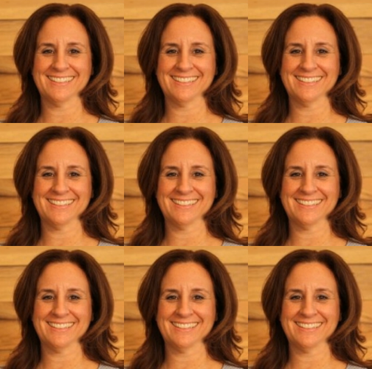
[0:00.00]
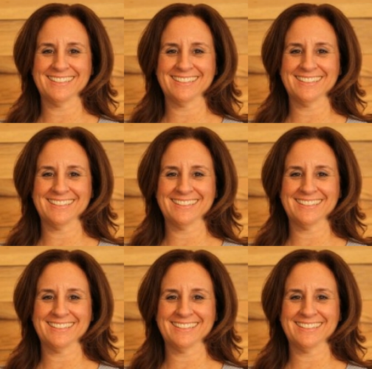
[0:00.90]

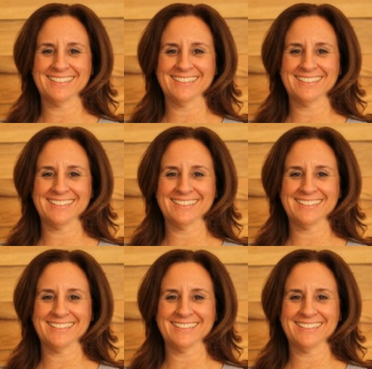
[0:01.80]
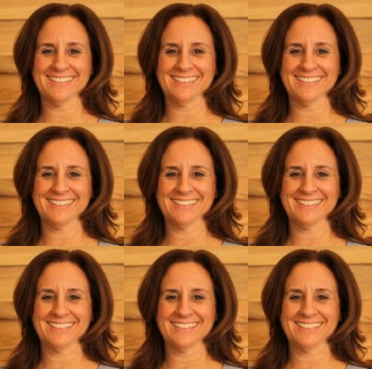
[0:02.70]

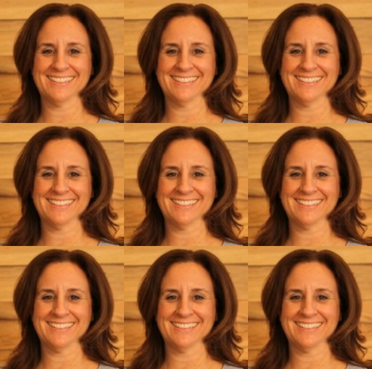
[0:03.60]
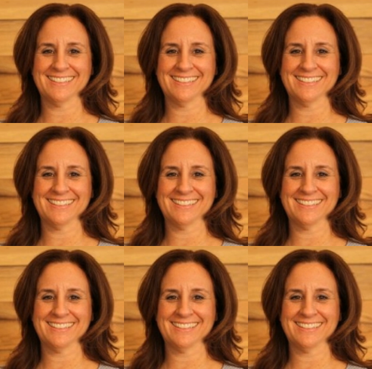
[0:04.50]

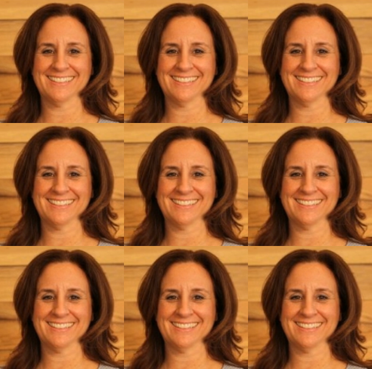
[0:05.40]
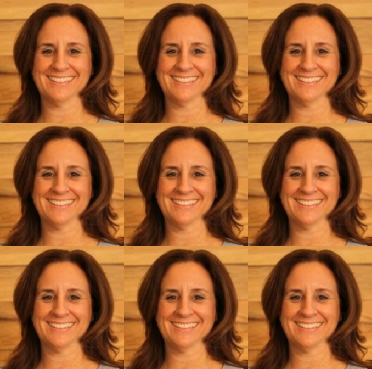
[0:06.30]

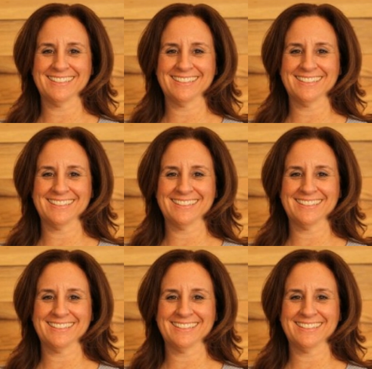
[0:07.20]
The face doesn't move, so there is nothing to read.